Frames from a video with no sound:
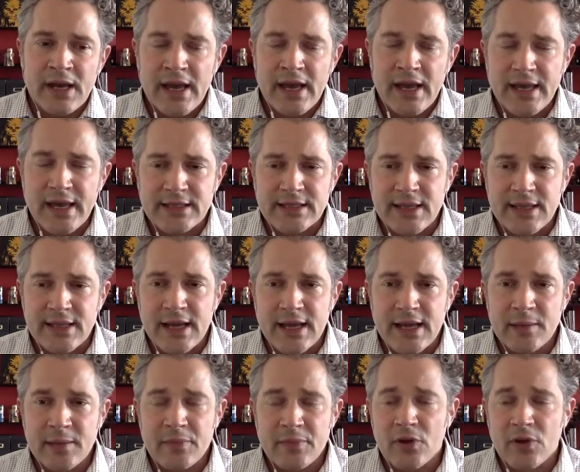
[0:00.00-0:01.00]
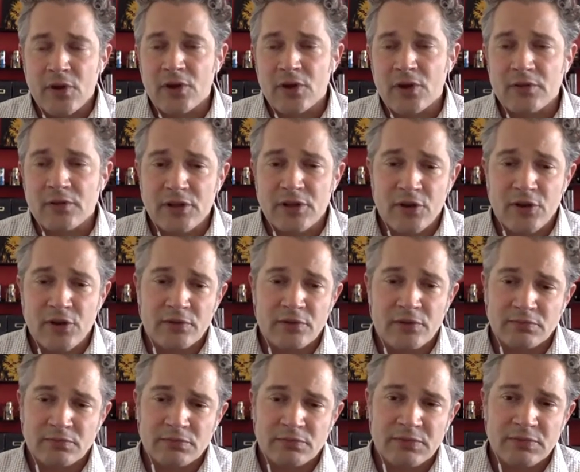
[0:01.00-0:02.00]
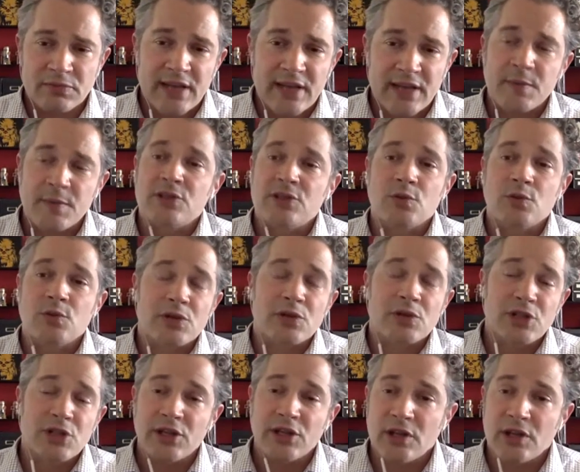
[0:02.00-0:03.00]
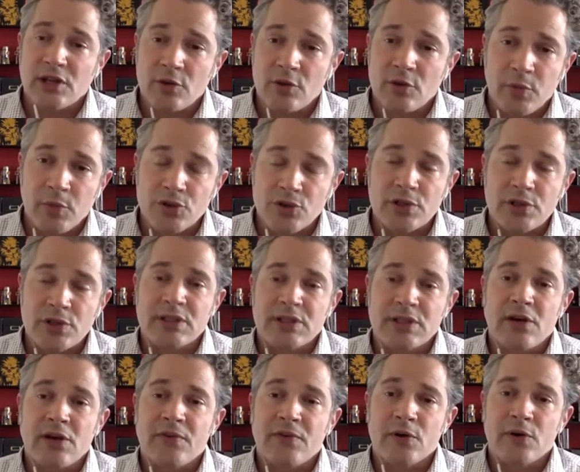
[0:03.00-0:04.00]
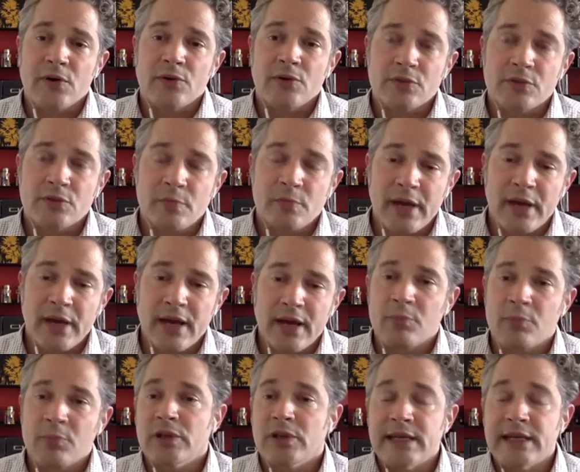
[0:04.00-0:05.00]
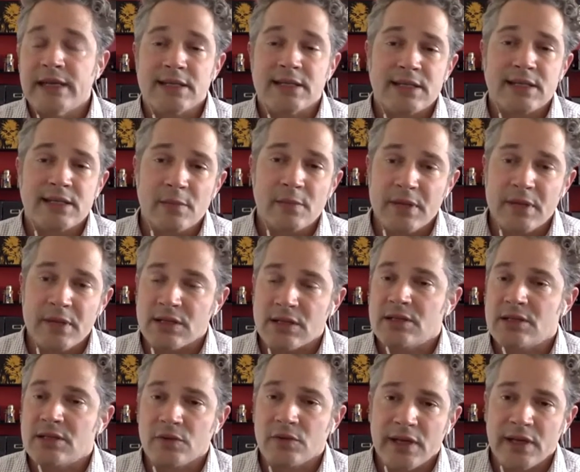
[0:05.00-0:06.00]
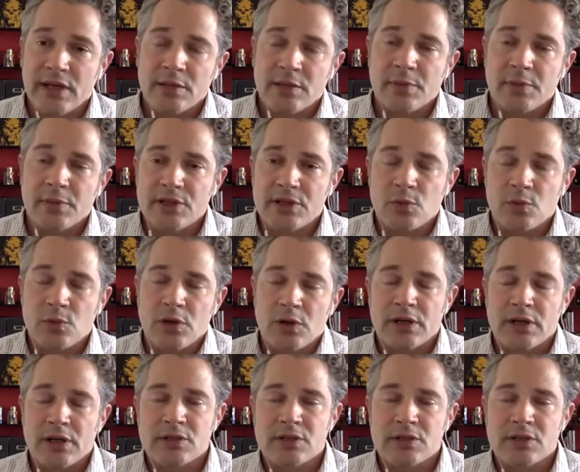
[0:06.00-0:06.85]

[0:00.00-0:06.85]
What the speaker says: they're either text messages were exchanged on their personal cell phones, but relate to city business and relate to police work.